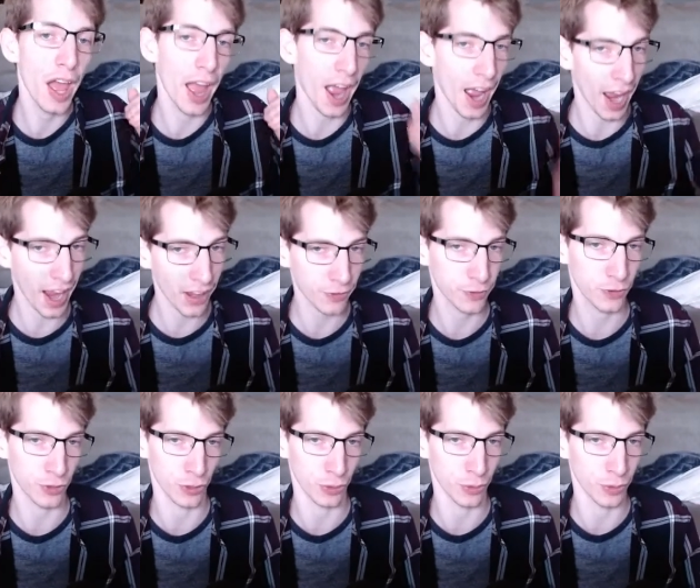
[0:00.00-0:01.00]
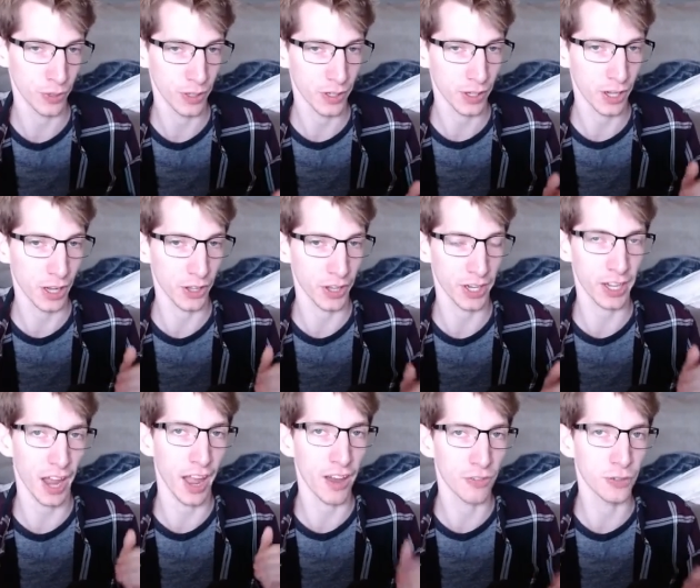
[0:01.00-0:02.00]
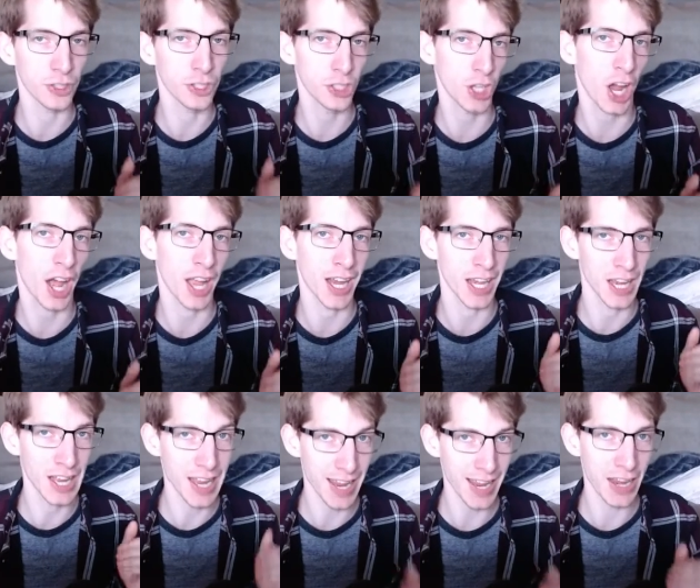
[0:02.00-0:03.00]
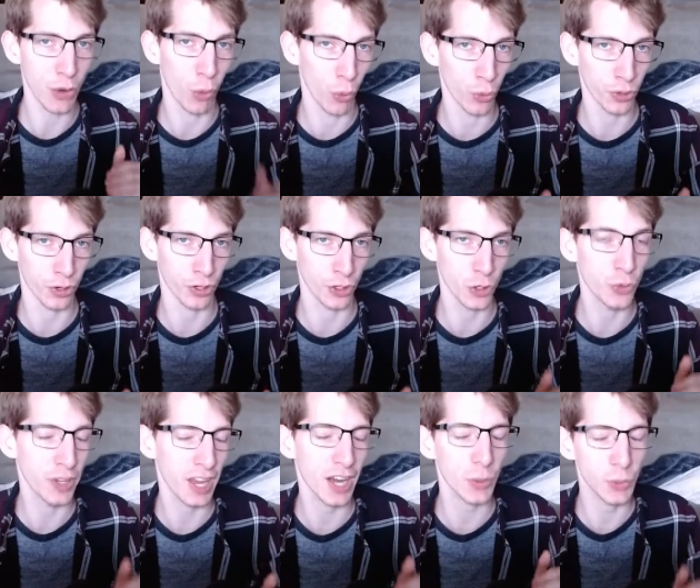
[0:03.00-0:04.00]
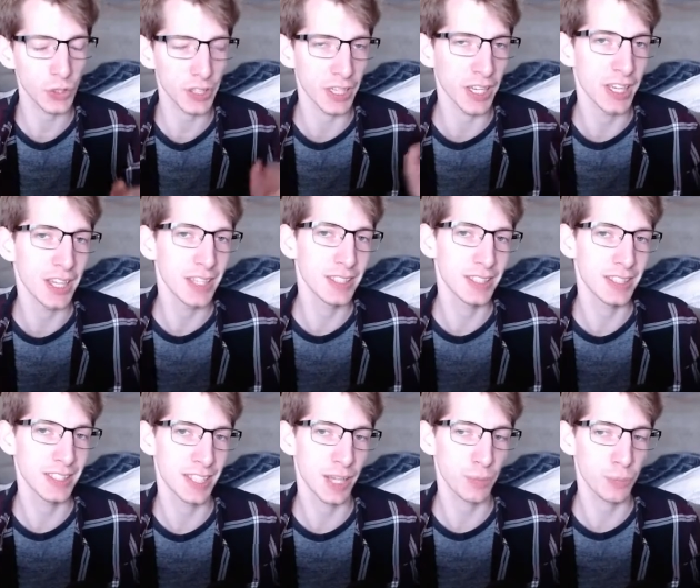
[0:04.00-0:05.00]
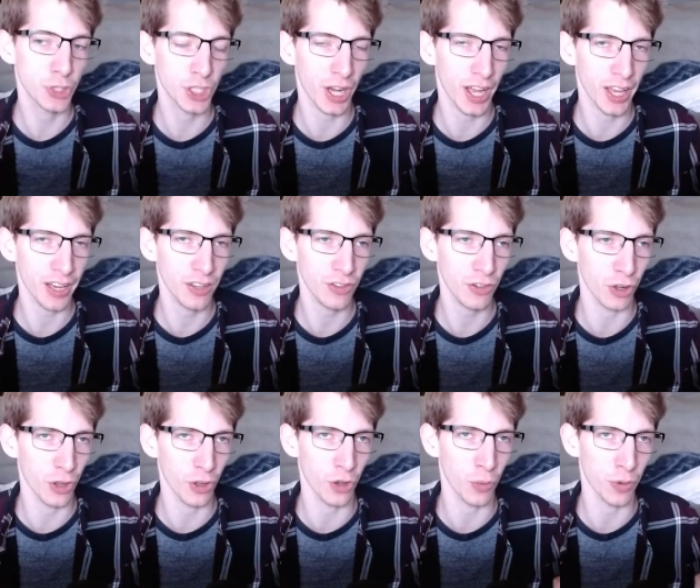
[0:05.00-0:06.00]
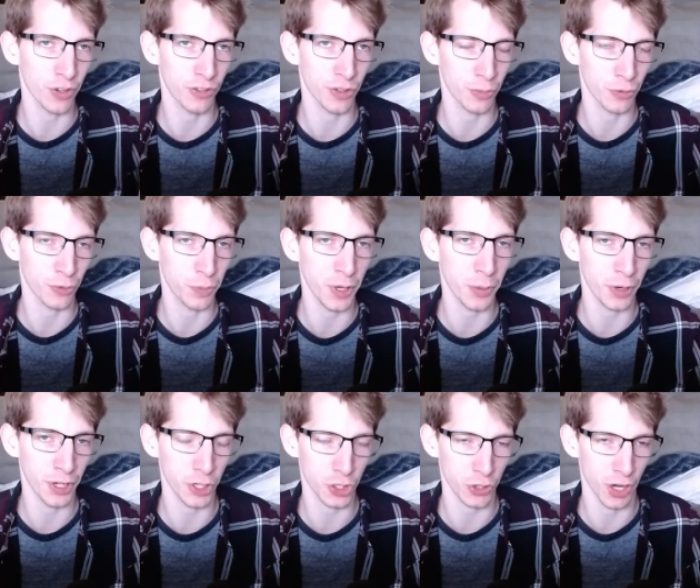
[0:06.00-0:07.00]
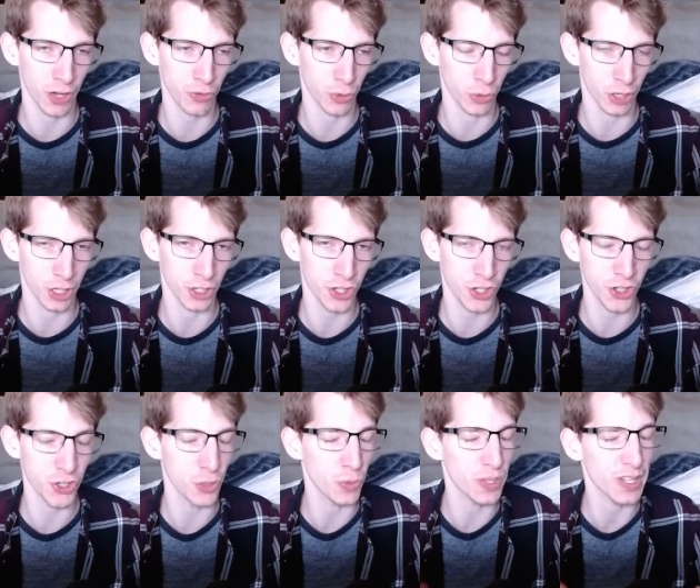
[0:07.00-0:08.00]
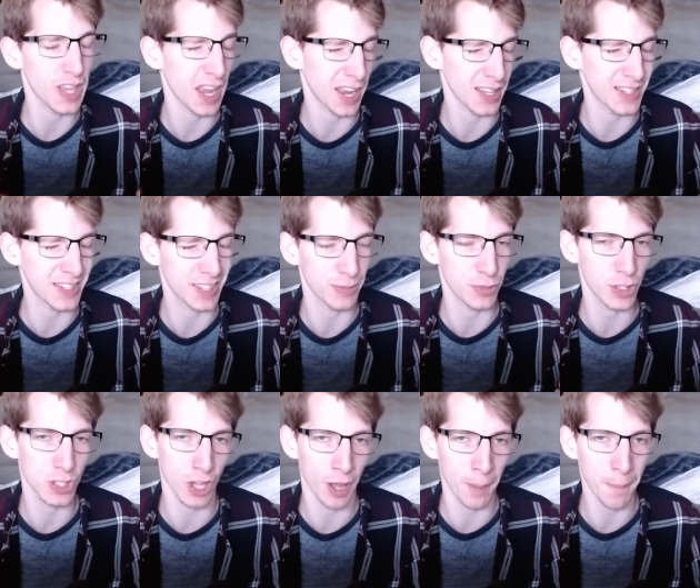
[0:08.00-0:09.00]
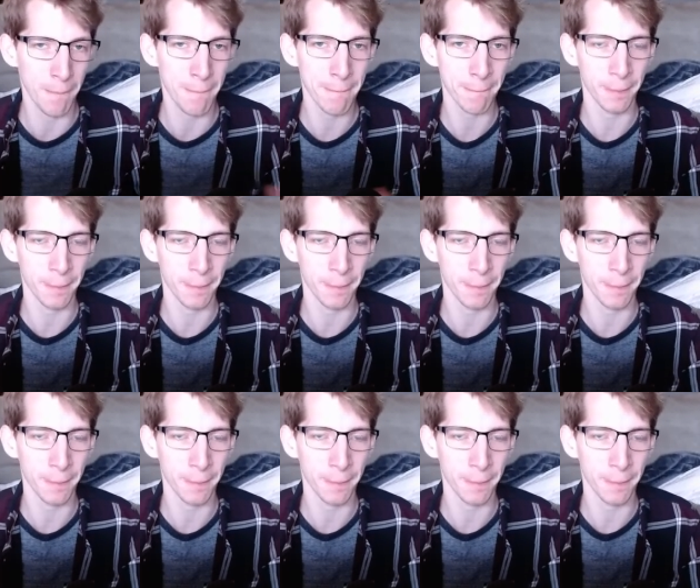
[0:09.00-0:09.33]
have to collect every shine in order. You can't really skip shines, although with some speedrunning strats or glitches, you can skip some.